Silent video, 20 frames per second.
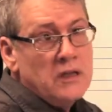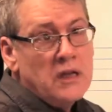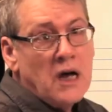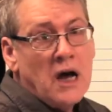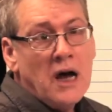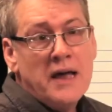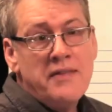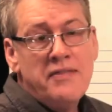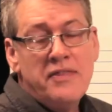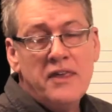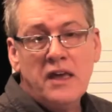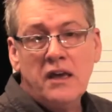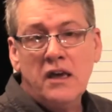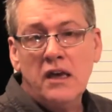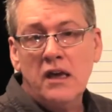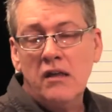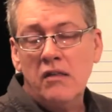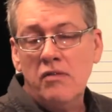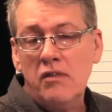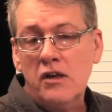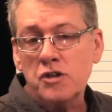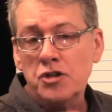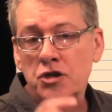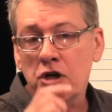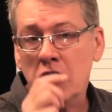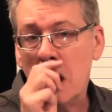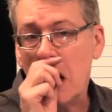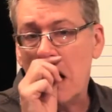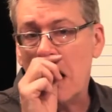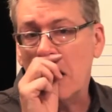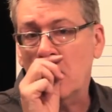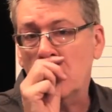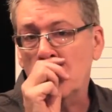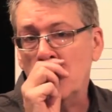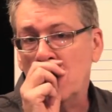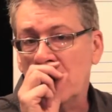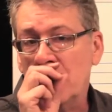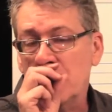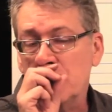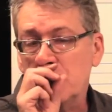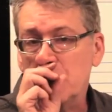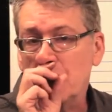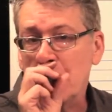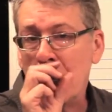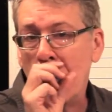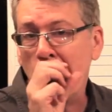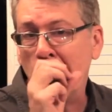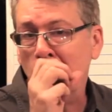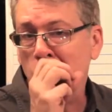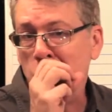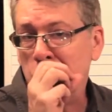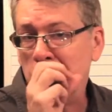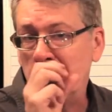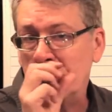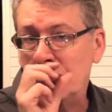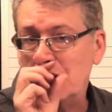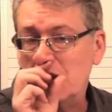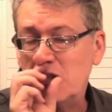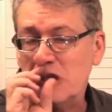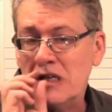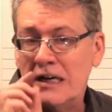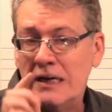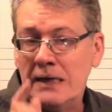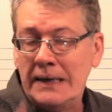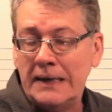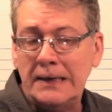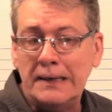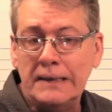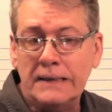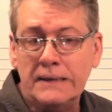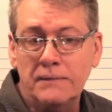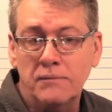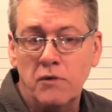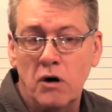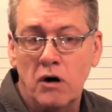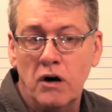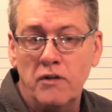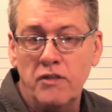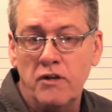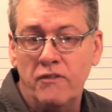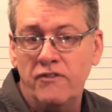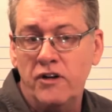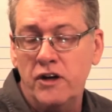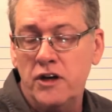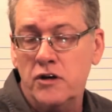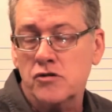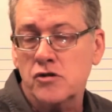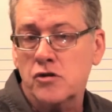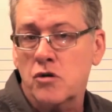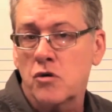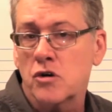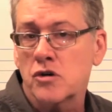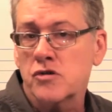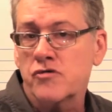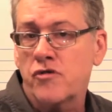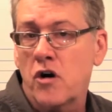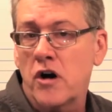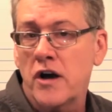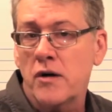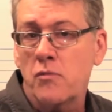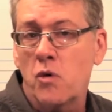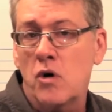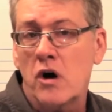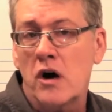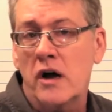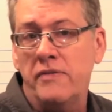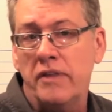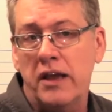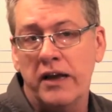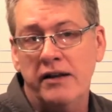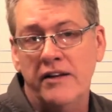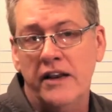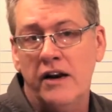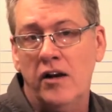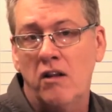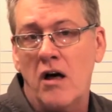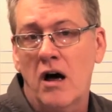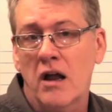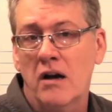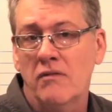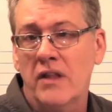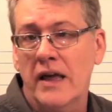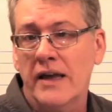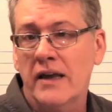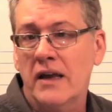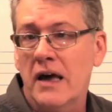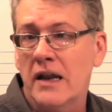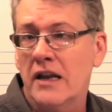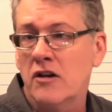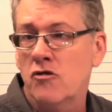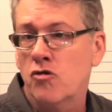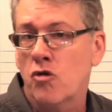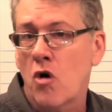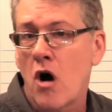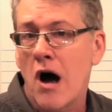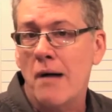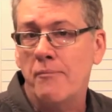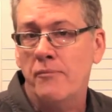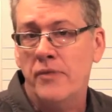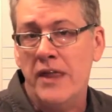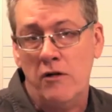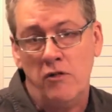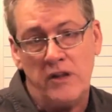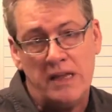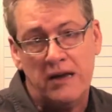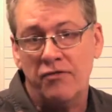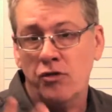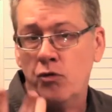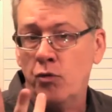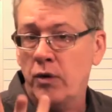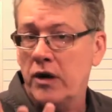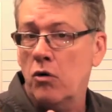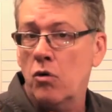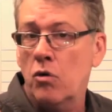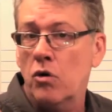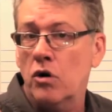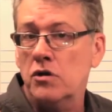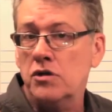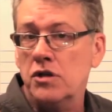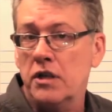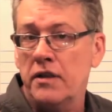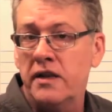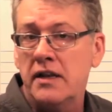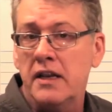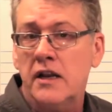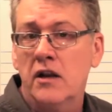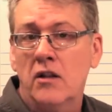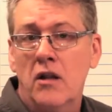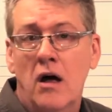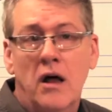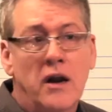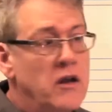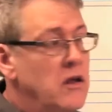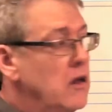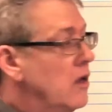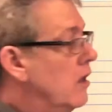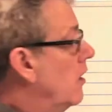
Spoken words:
I think in one of the Chicago tunes, on the Video Scores Volume 1, they did a lot of kind of drop. They only have 3 horns, and they did a lot of